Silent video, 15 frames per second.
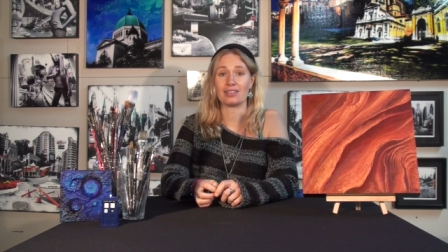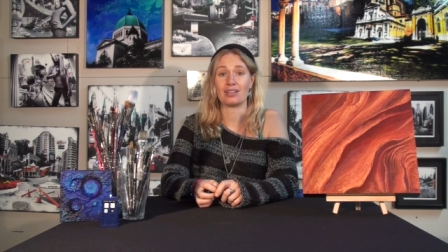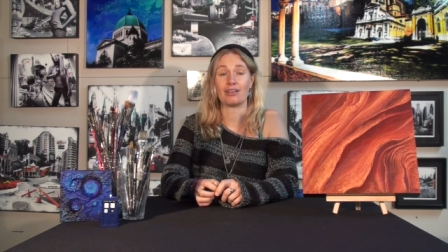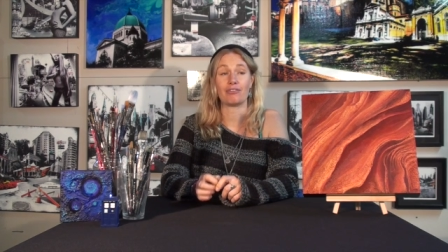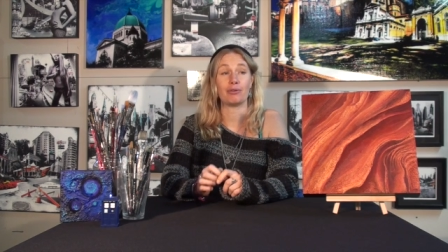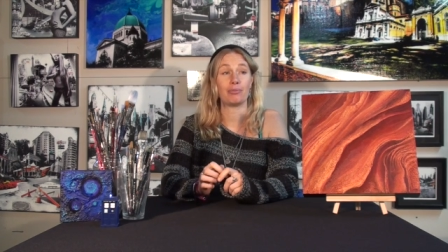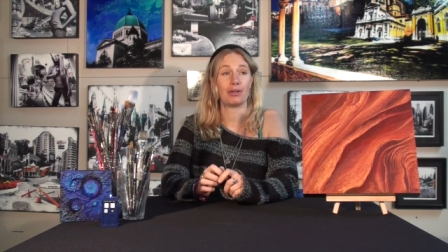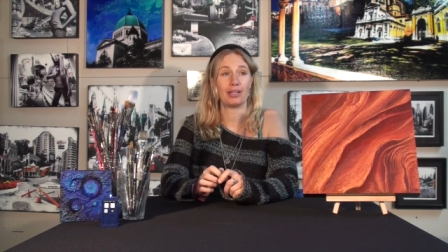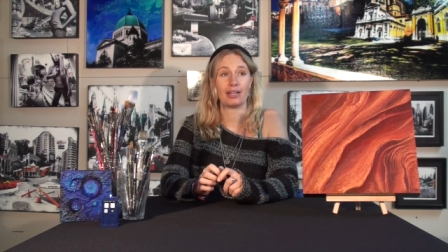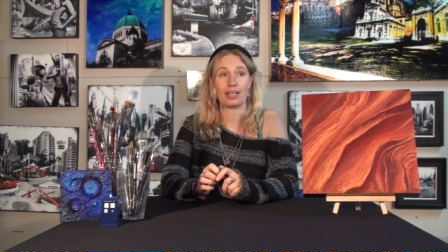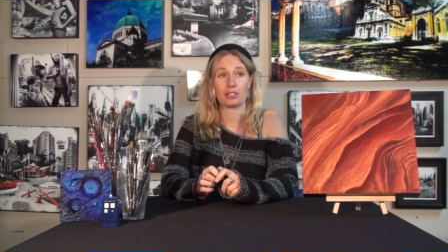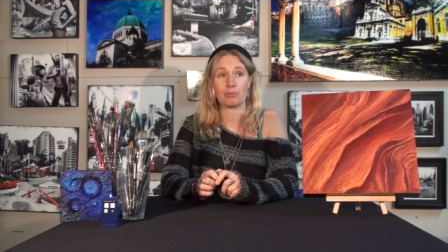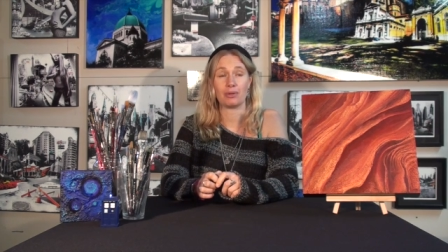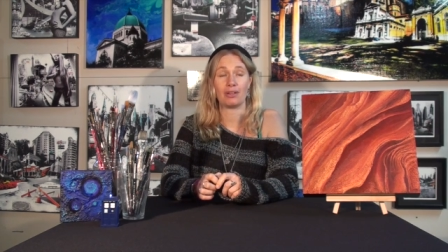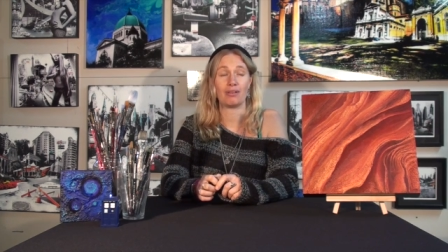and everybody
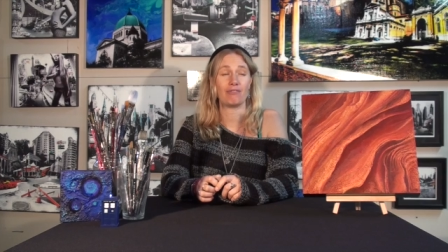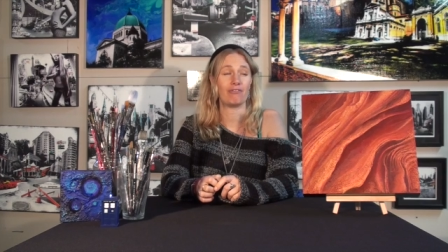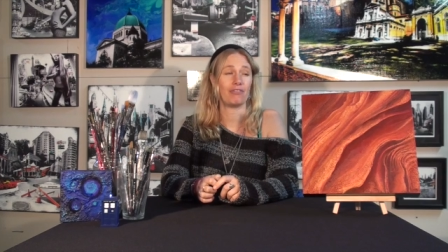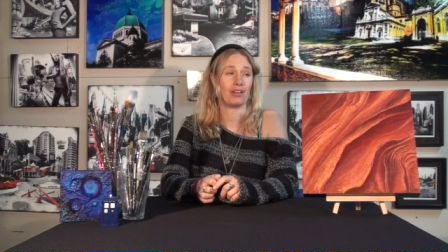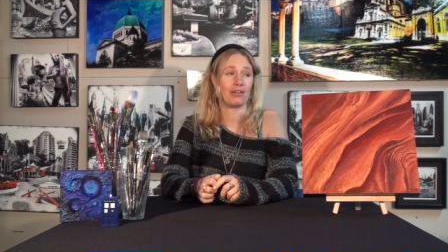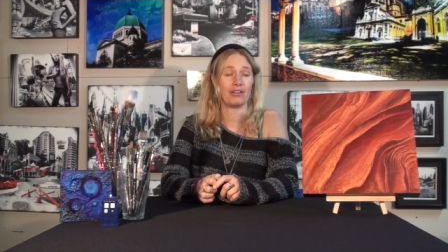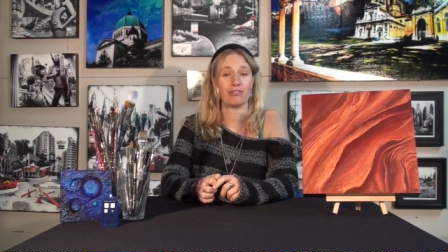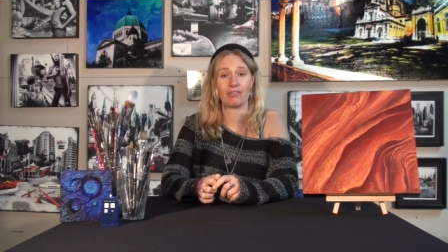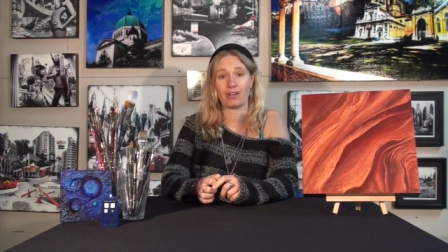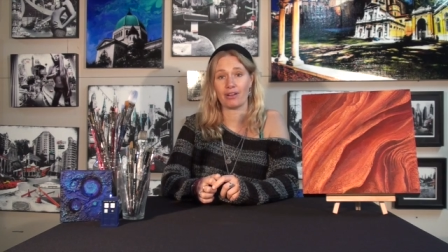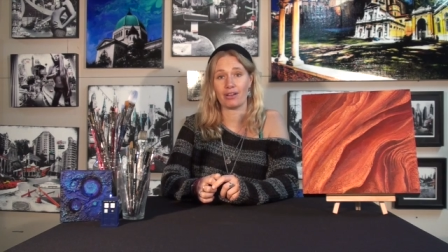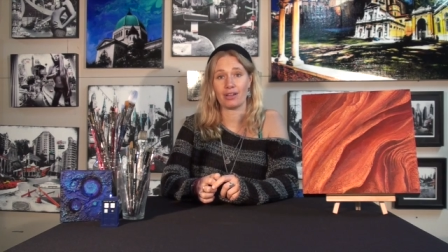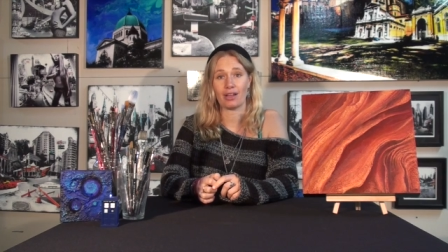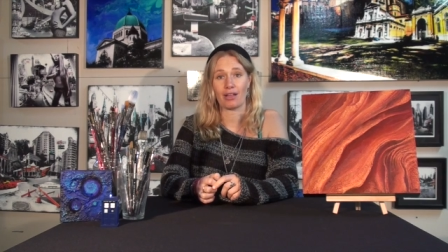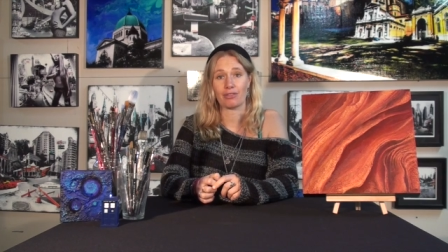has been very,
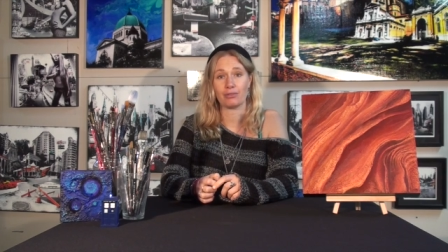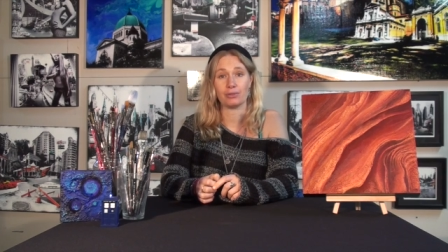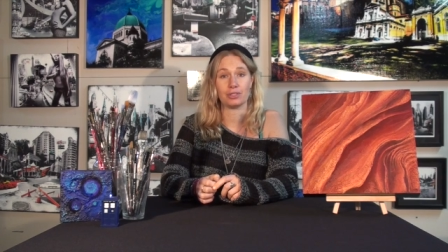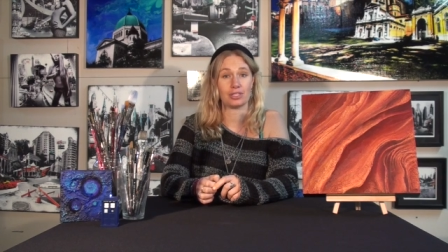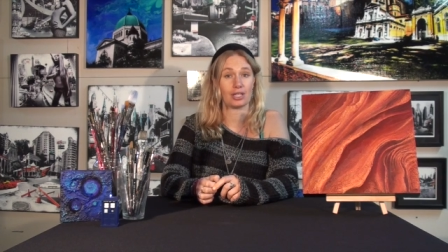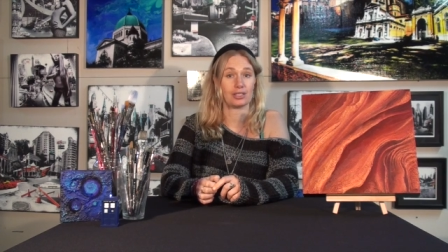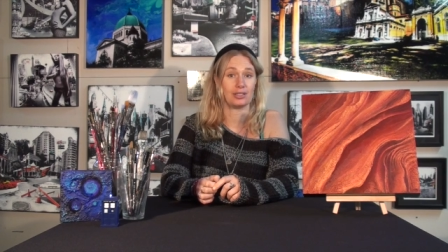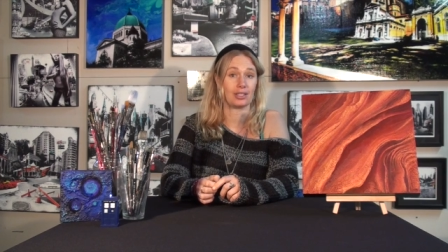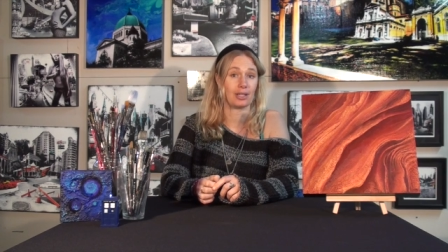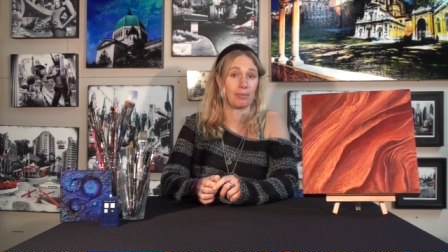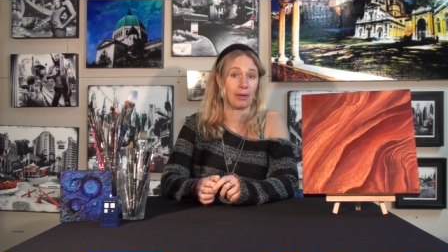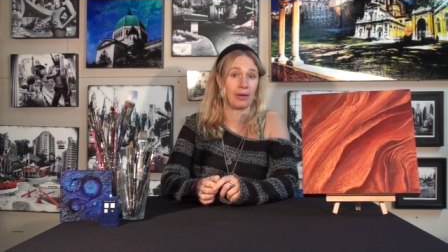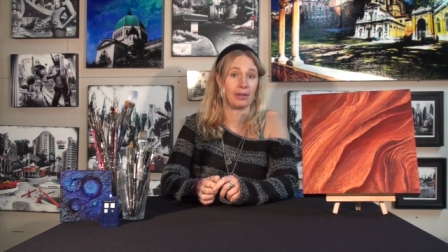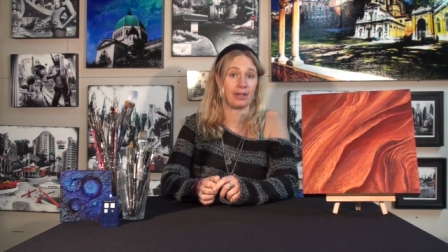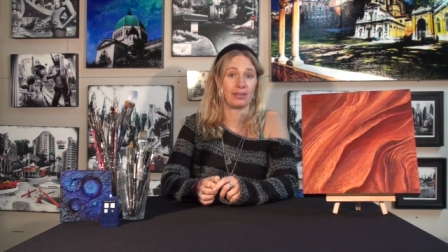very enthusiastic
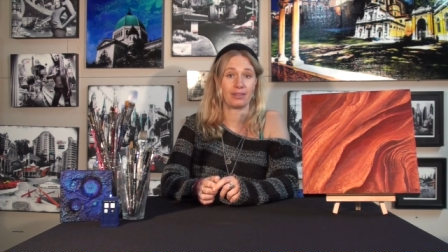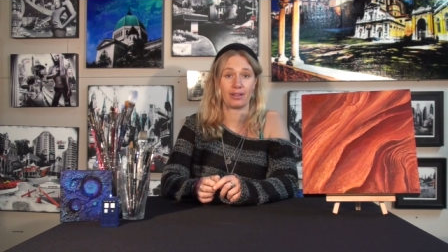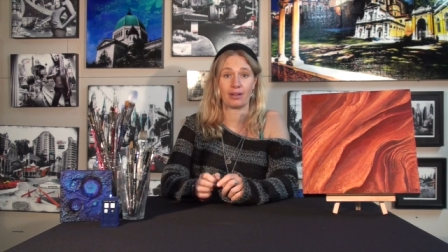about it.